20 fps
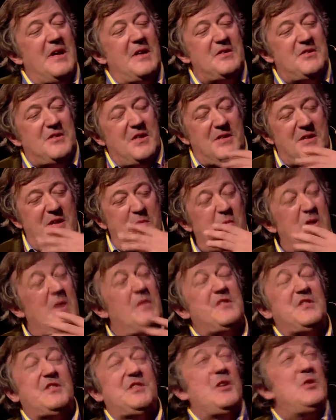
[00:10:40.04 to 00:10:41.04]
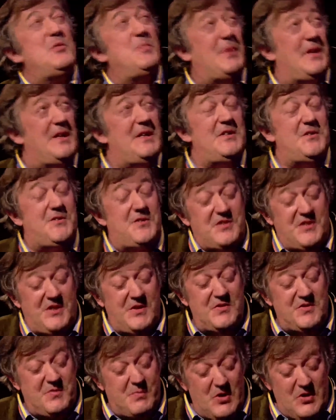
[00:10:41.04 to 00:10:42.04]
that turned out, we are so pleased to see
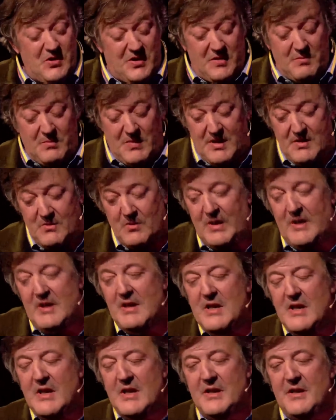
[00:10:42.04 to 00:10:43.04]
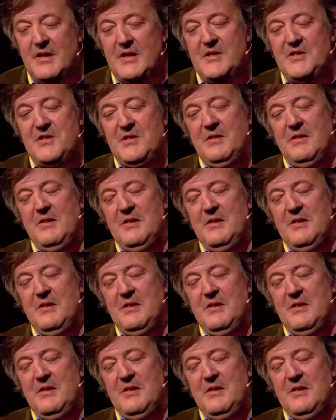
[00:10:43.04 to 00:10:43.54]
you smoking, by the way. It is,